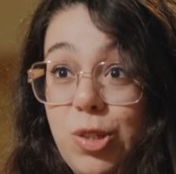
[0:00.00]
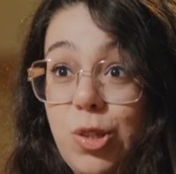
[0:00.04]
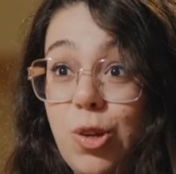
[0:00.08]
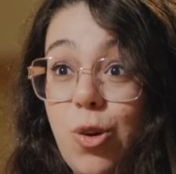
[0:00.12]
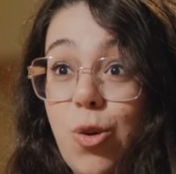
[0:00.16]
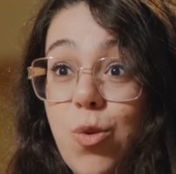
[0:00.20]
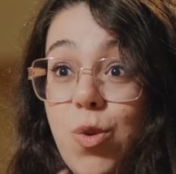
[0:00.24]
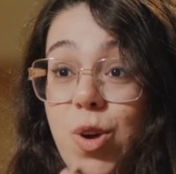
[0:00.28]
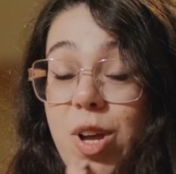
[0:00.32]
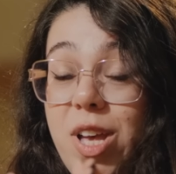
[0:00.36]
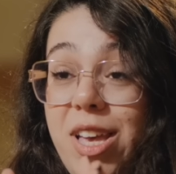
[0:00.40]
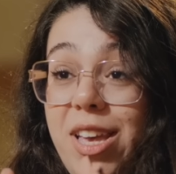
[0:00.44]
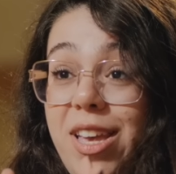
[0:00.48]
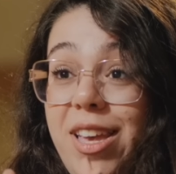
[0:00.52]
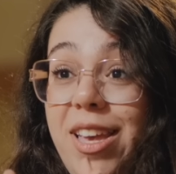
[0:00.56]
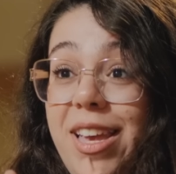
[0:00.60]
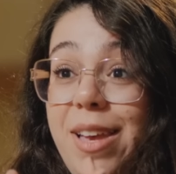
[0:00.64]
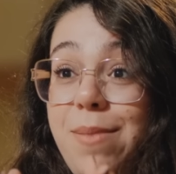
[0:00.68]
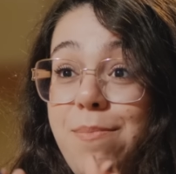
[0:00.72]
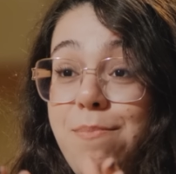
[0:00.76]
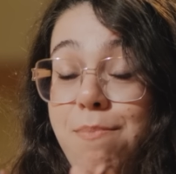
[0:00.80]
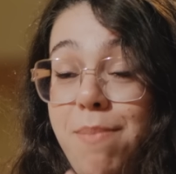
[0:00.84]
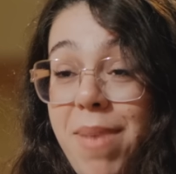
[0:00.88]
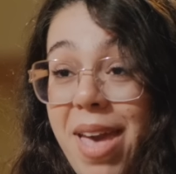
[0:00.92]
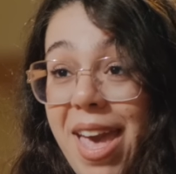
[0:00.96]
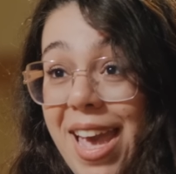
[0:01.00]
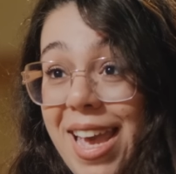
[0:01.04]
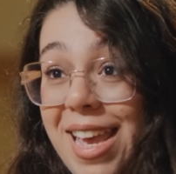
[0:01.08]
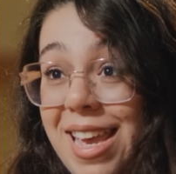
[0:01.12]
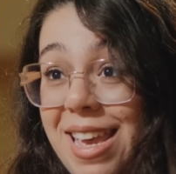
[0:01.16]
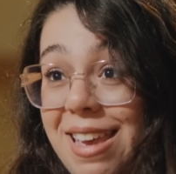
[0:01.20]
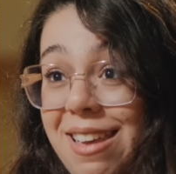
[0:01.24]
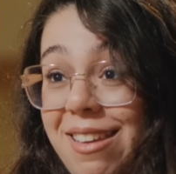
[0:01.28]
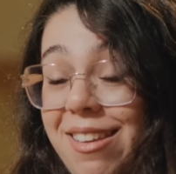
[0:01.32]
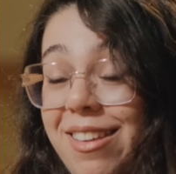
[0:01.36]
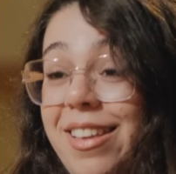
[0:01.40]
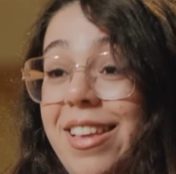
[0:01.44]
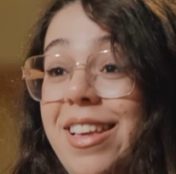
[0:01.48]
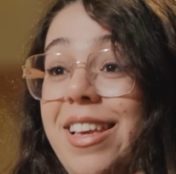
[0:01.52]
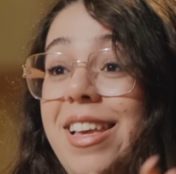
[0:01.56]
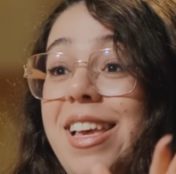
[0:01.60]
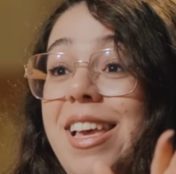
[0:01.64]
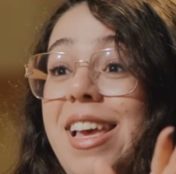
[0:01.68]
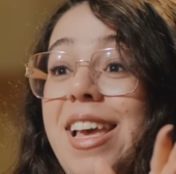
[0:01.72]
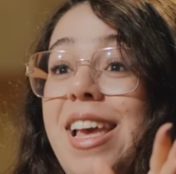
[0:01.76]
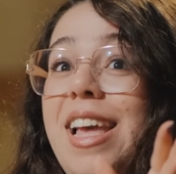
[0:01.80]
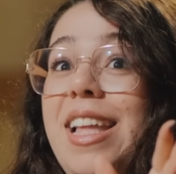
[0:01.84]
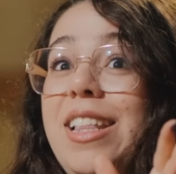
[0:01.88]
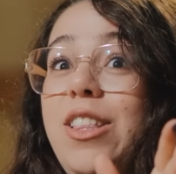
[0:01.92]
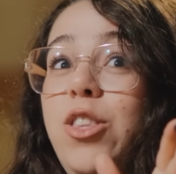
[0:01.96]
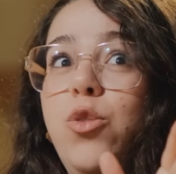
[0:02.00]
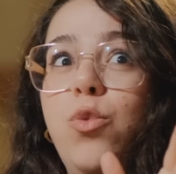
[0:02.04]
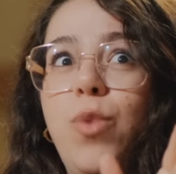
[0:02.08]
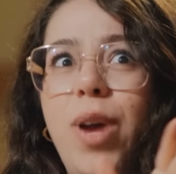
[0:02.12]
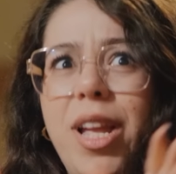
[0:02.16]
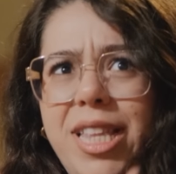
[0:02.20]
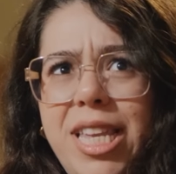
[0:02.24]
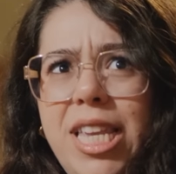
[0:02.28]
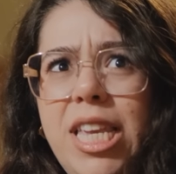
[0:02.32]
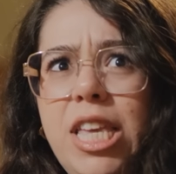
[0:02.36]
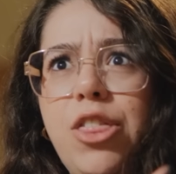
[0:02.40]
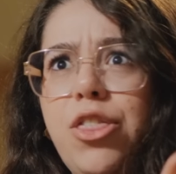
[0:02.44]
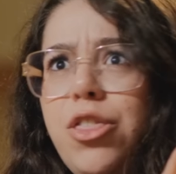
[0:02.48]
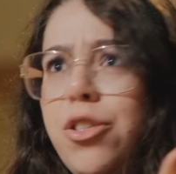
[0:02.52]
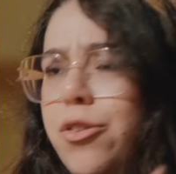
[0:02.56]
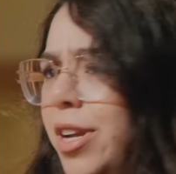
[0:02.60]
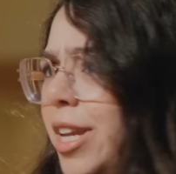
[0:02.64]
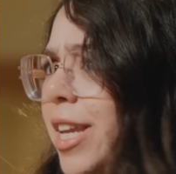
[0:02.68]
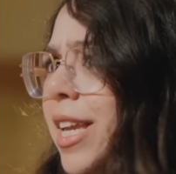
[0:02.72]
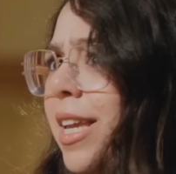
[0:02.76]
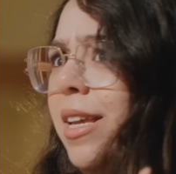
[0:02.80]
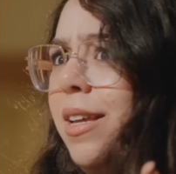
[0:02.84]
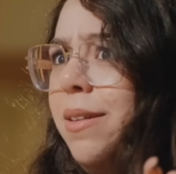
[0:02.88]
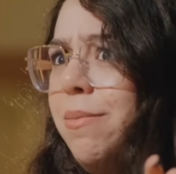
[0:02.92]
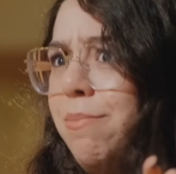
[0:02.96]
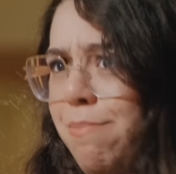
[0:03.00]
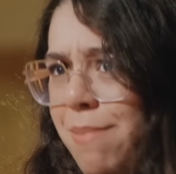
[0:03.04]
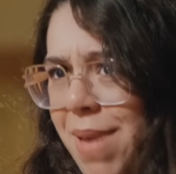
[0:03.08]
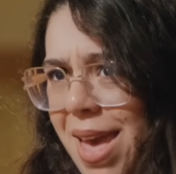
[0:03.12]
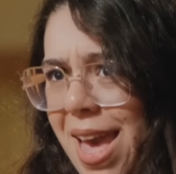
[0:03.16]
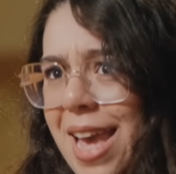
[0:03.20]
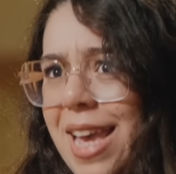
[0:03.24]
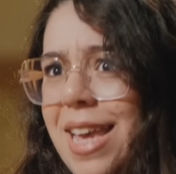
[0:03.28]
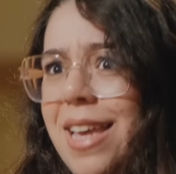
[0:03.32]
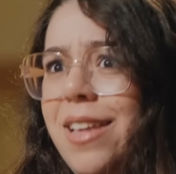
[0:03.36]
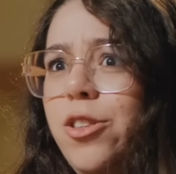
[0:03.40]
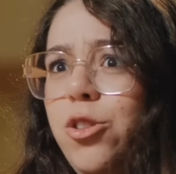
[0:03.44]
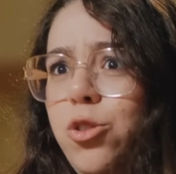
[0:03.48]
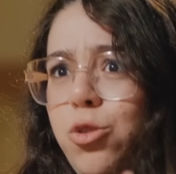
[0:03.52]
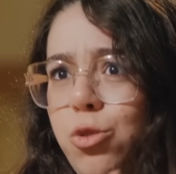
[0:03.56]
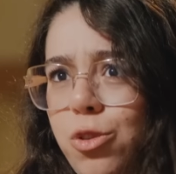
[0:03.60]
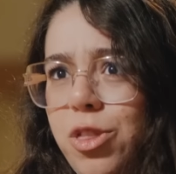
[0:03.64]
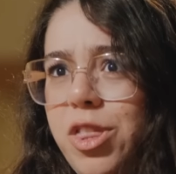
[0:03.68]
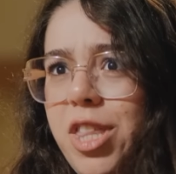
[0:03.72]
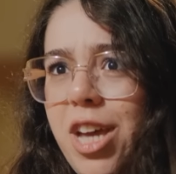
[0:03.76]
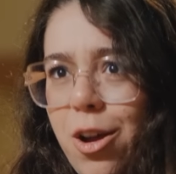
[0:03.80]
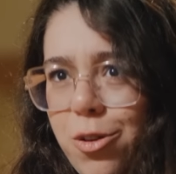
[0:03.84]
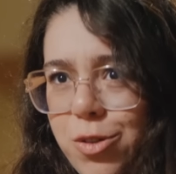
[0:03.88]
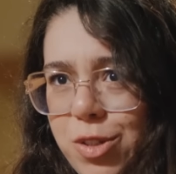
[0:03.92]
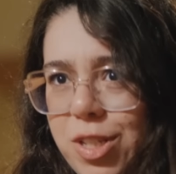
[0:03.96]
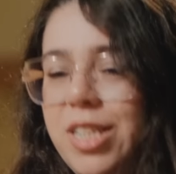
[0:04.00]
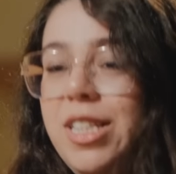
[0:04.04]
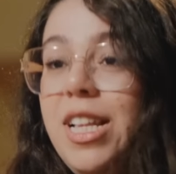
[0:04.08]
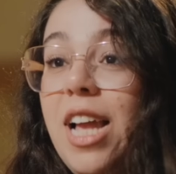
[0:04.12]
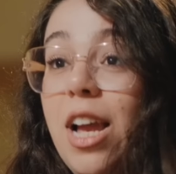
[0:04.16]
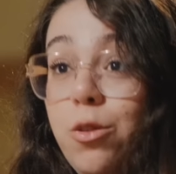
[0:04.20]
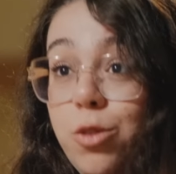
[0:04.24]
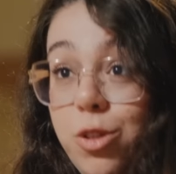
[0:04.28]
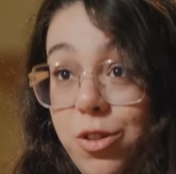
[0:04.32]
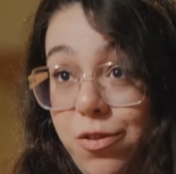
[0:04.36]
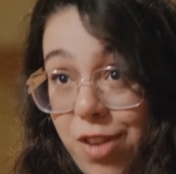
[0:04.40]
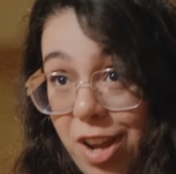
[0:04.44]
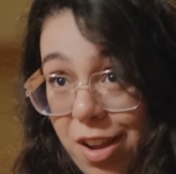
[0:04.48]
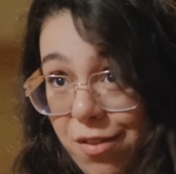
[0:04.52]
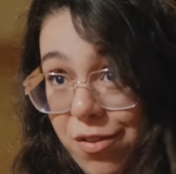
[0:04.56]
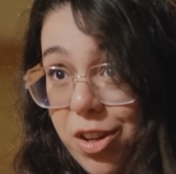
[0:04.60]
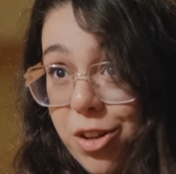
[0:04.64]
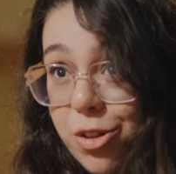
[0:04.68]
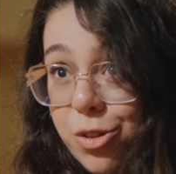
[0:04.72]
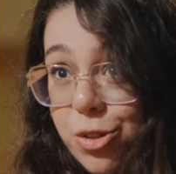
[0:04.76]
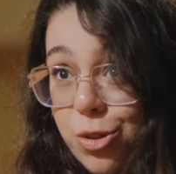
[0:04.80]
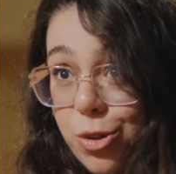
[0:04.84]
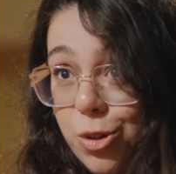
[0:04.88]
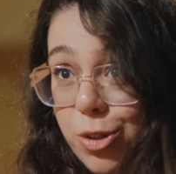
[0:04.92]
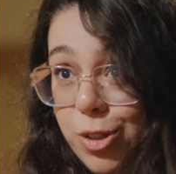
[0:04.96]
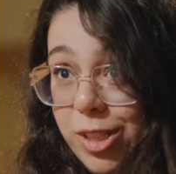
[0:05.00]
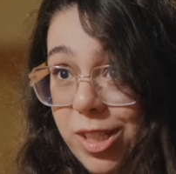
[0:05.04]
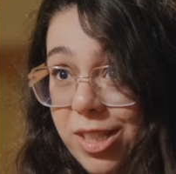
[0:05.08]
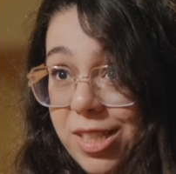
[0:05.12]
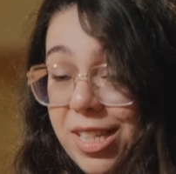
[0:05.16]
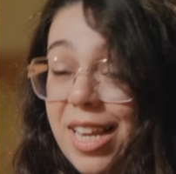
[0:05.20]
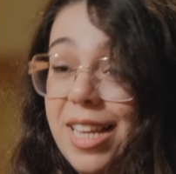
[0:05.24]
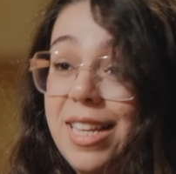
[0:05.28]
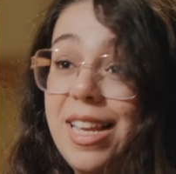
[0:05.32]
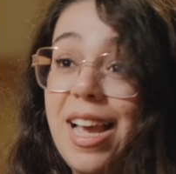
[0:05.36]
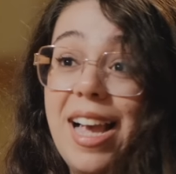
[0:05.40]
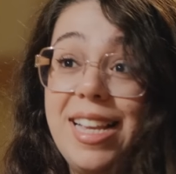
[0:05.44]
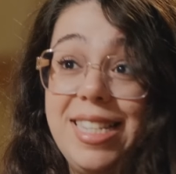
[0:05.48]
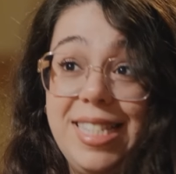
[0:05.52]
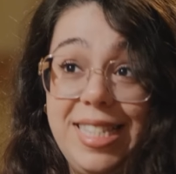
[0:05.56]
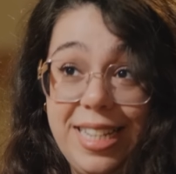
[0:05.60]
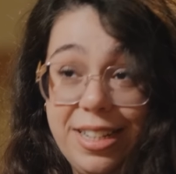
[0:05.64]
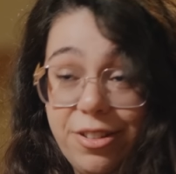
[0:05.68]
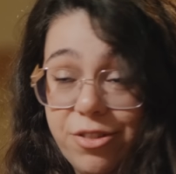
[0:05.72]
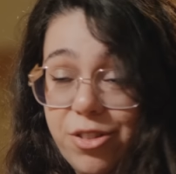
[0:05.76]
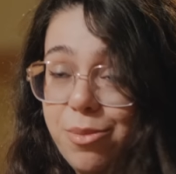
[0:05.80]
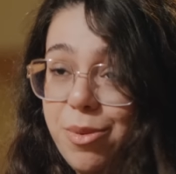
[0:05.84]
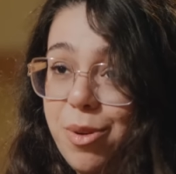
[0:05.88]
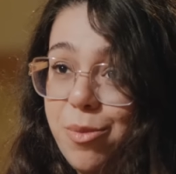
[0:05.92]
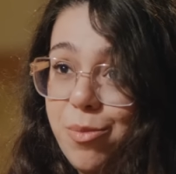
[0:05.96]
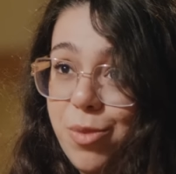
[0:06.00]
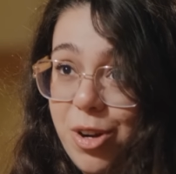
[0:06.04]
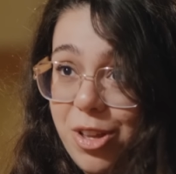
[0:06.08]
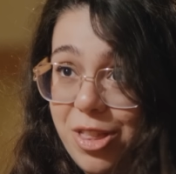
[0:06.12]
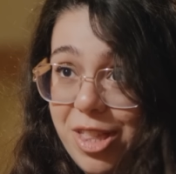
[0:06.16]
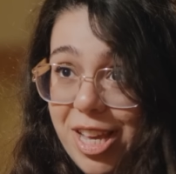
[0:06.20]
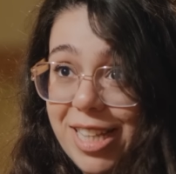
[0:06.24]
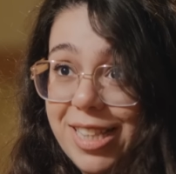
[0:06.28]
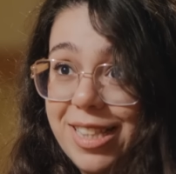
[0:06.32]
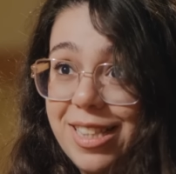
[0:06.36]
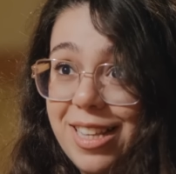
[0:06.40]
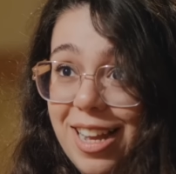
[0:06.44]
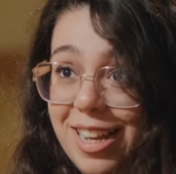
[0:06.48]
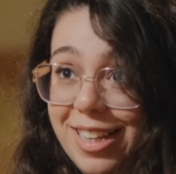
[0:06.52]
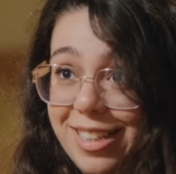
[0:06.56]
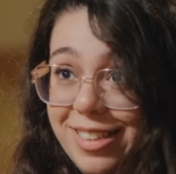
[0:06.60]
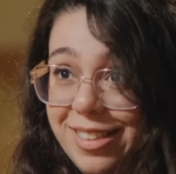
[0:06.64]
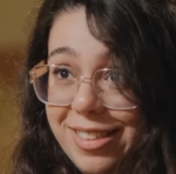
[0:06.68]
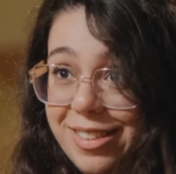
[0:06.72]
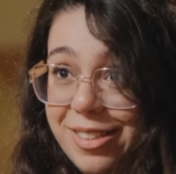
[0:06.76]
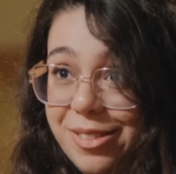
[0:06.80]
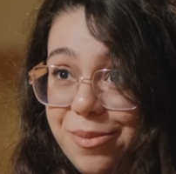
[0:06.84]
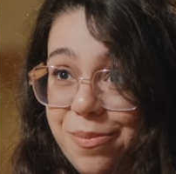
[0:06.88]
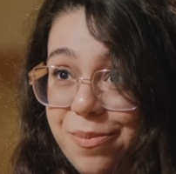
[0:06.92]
So May 2000, I was 5 years old. I still remember that night.